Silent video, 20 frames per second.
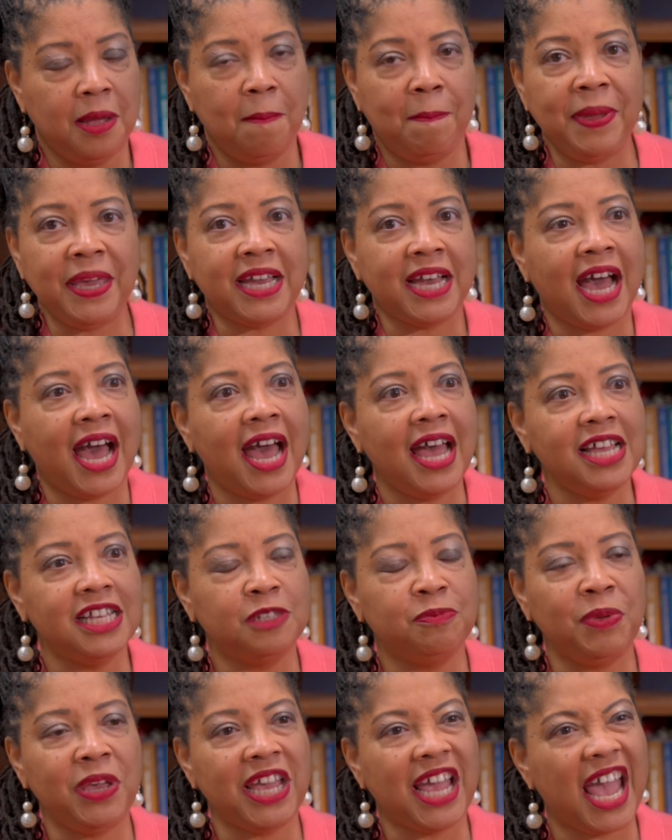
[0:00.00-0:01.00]

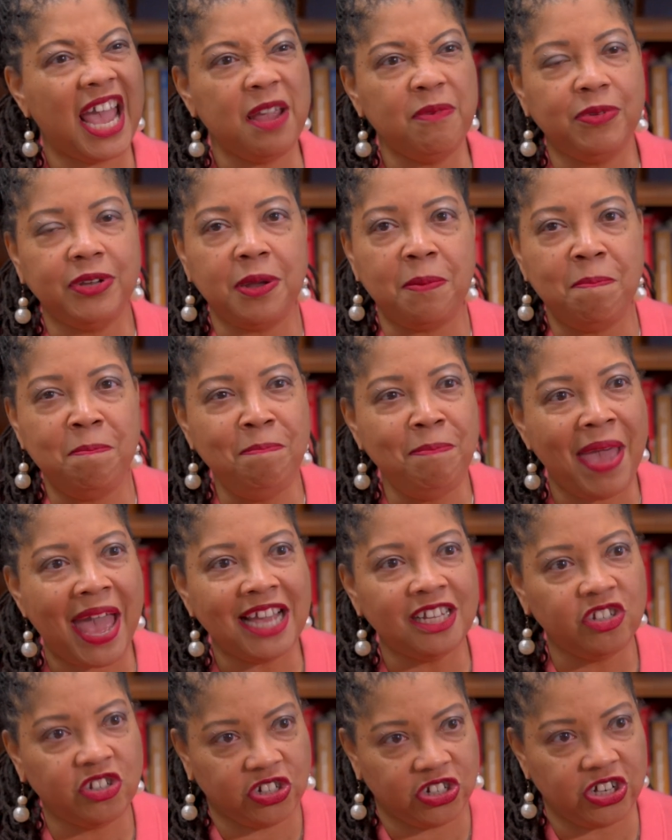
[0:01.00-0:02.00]
because being able to
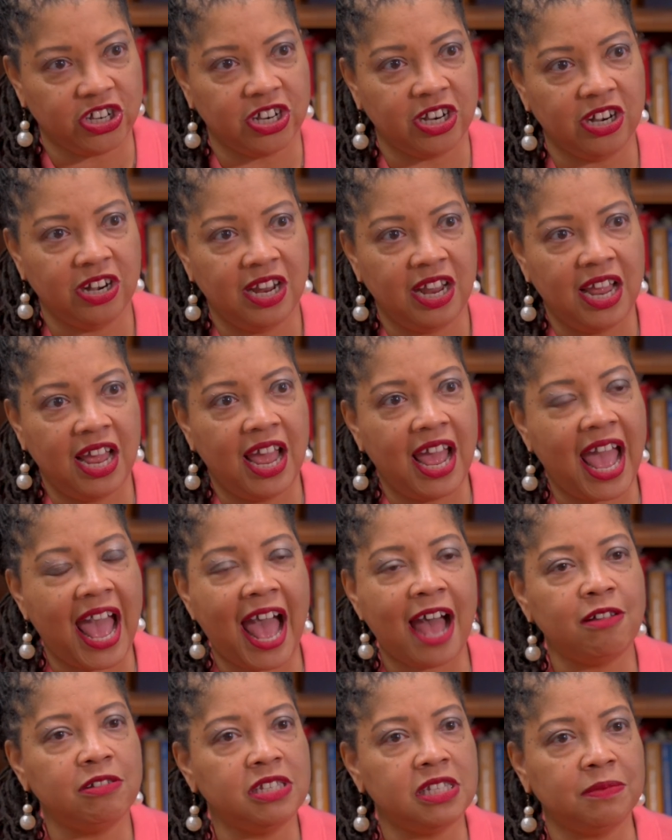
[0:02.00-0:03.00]
measure
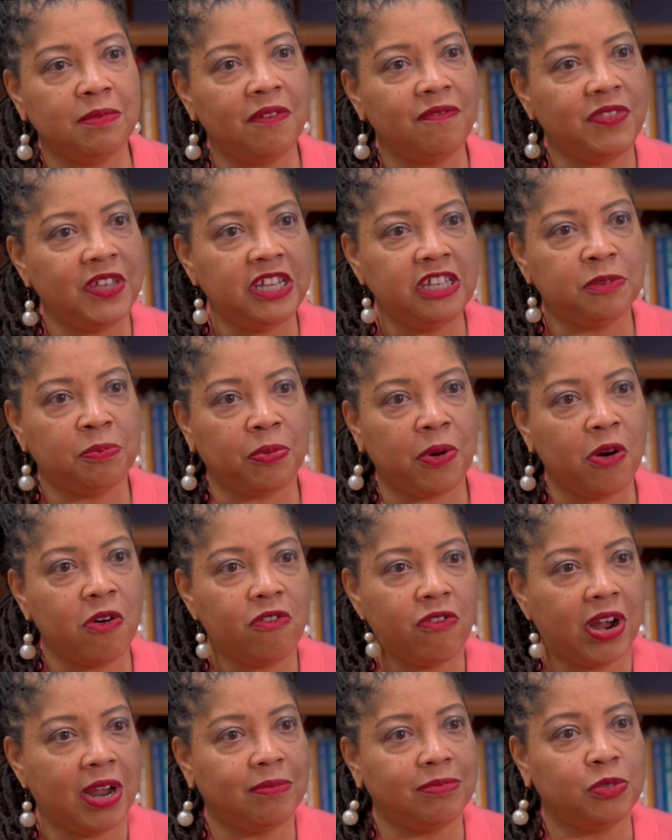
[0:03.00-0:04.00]
how some of these
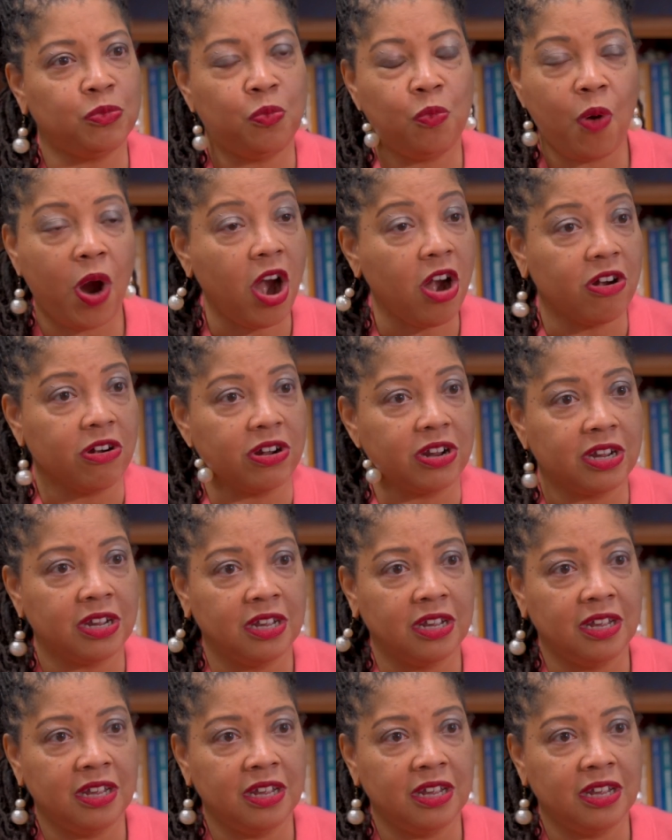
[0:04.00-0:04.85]
programs work